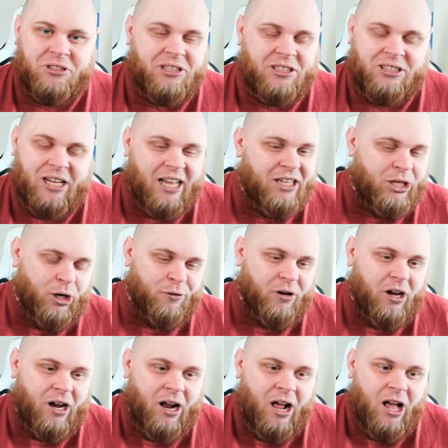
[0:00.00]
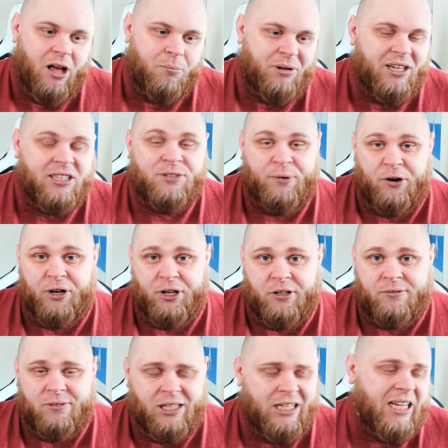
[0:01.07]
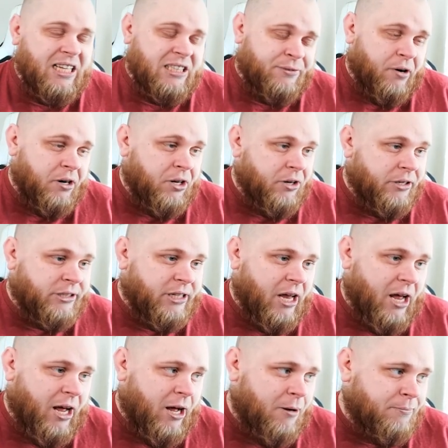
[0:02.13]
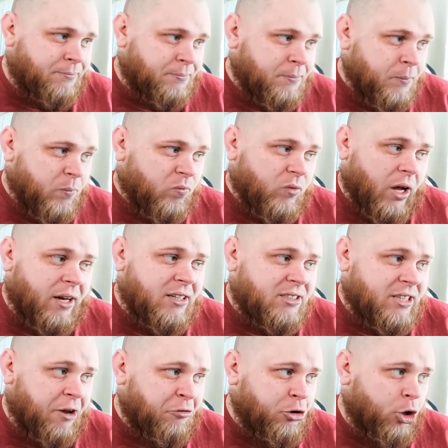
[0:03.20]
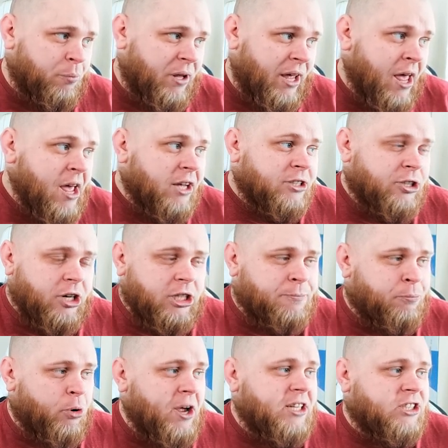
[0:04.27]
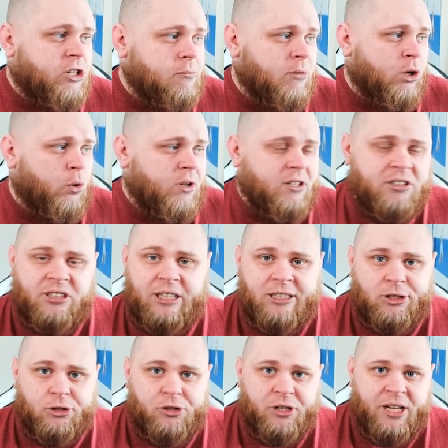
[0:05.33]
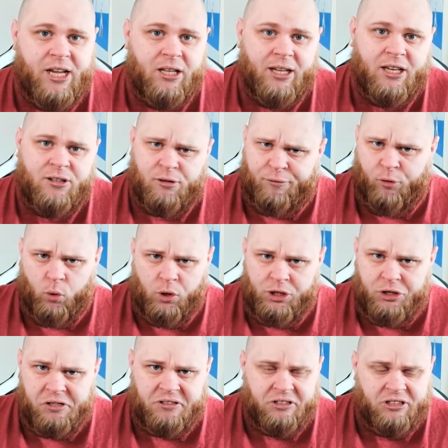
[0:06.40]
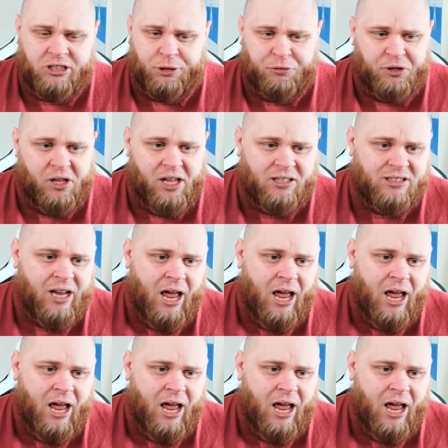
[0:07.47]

this, that, the other, but he is very good. He is very good. And he's definitely up there. Should his price come lower than 600k, like the 400s and stuff like that,